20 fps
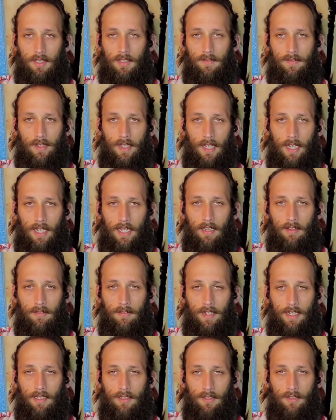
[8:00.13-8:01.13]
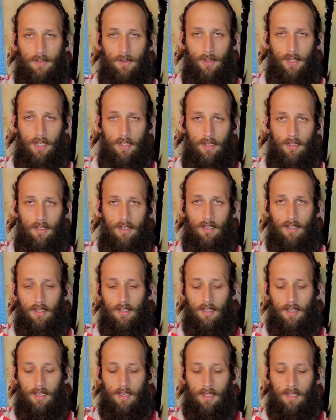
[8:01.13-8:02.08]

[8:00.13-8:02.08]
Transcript: of life and struggle